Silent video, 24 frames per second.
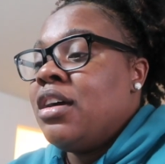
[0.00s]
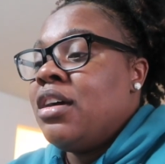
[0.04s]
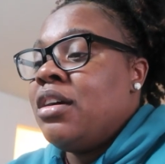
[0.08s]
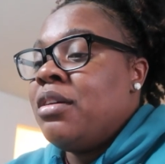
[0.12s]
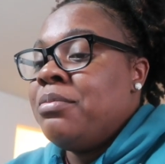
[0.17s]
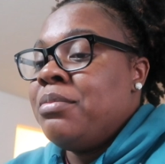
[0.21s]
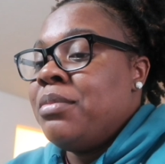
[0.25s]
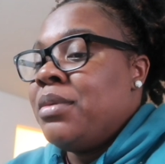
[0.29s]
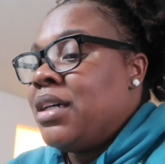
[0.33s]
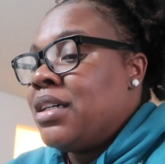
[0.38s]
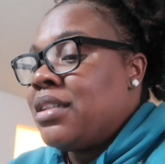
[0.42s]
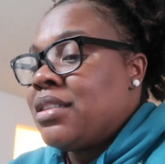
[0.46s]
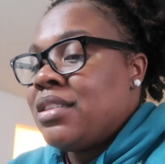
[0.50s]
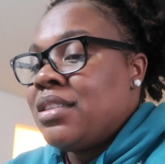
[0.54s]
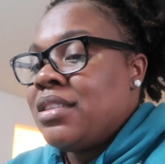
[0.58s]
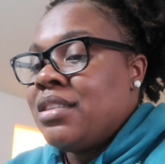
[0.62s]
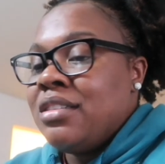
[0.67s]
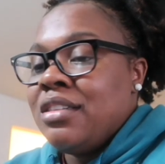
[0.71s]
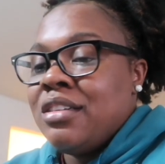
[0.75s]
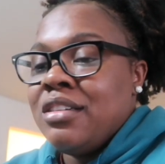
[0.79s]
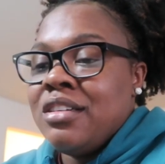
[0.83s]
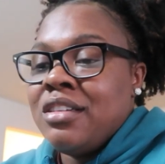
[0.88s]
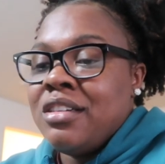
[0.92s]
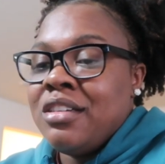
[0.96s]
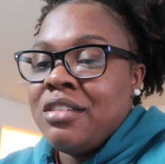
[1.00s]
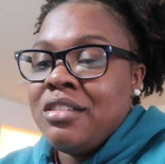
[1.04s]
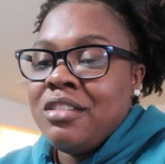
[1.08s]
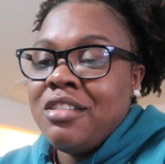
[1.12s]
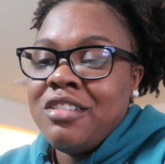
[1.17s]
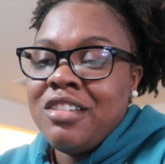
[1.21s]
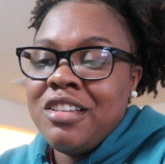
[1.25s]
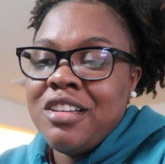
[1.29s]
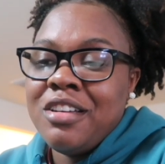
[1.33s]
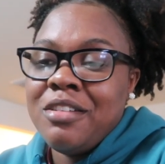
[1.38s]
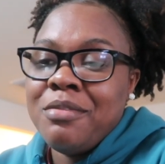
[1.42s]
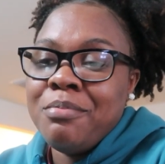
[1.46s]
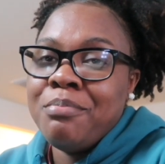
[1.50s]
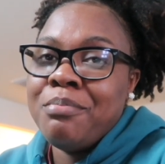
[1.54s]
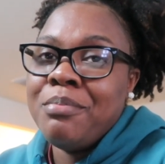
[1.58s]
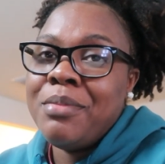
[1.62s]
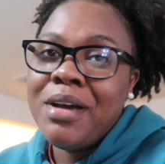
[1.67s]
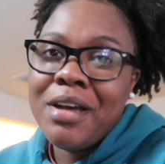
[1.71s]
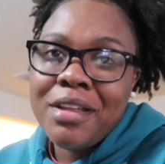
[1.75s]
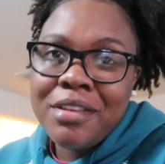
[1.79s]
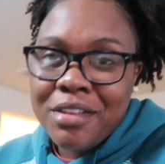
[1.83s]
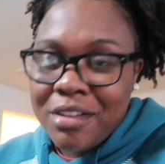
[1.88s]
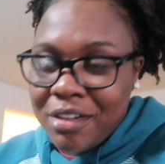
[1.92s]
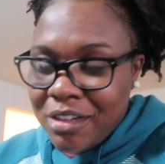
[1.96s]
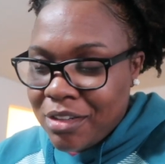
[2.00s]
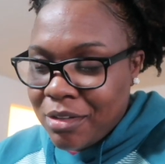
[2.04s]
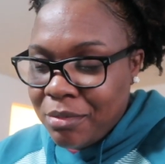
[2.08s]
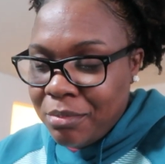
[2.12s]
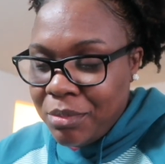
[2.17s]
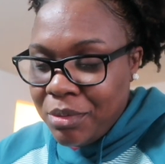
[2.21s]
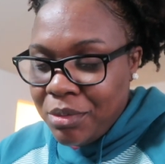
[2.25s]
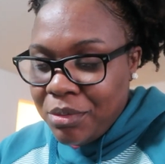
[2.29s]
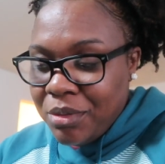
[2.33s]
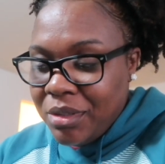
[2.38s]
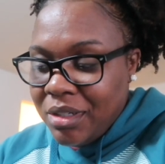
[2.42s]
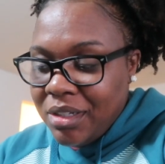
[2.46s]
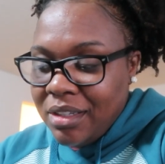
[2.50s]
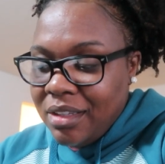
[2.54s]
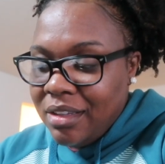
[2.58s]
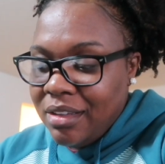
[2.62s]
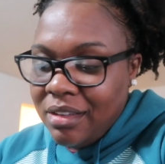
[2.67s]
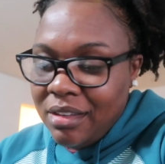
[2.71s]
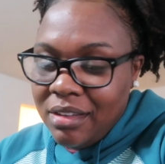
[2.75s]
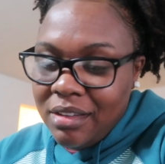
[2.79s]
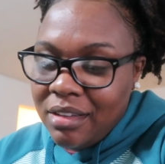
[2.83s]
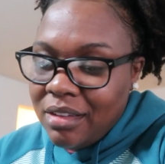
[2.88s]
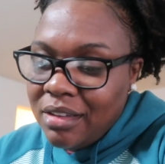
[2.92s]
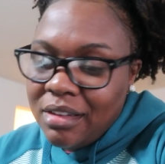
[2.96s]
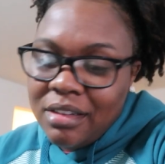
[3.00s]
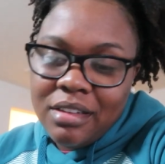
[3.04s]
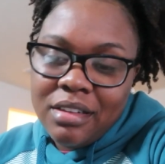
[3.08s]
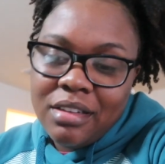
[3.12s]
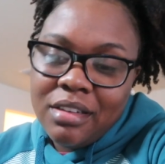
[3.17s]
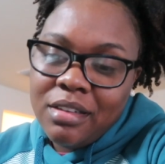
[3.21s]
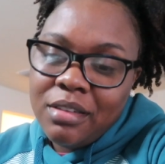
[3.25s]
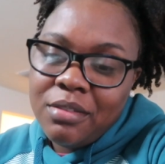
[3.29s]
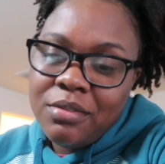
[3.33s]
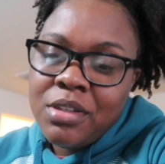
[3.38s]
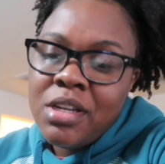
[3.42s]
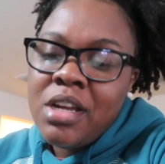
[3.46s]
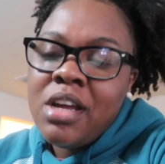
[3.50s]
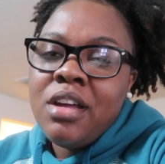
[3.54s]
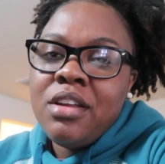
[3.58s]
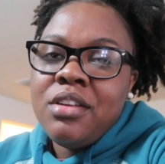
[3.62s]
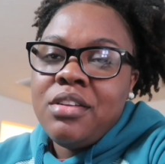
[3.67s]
amongst the mother community of